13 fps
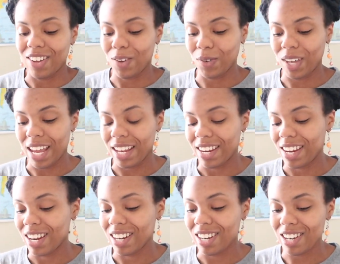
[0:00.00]
Okay,
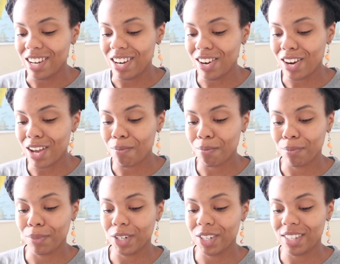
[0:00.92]

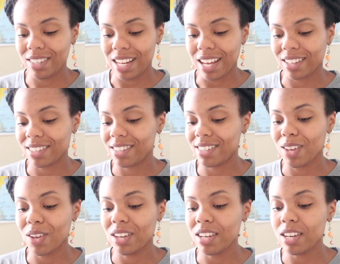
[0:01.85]
number
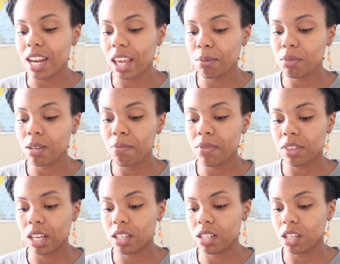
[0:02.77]
6. Name some
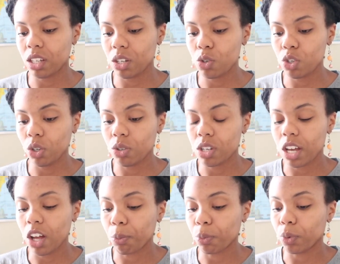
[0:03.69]
things that you do to
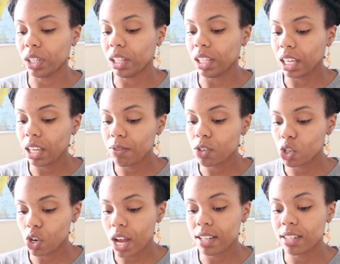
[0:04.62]
help relieve
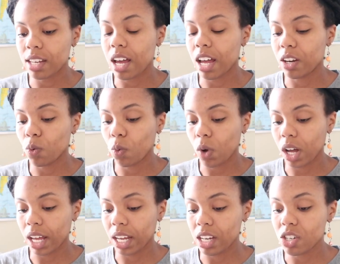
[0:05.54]
stress and
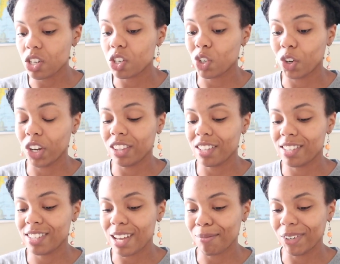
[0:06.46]
unwind during the
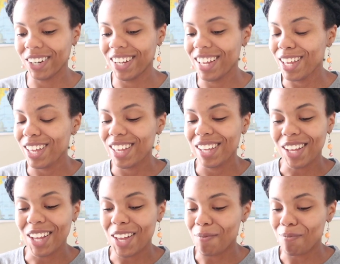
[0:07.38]
summer.
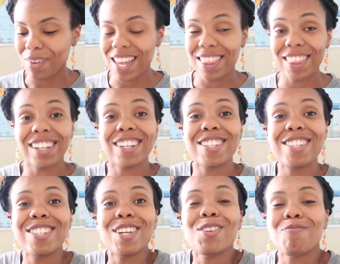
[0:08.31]
Oh man, there's
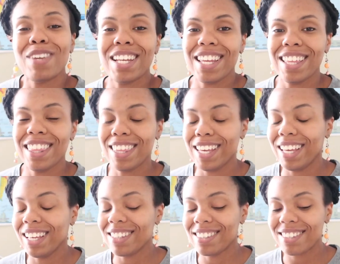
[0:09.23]
so many
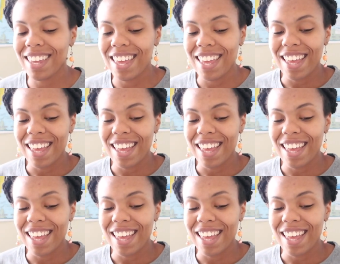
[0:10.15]
things.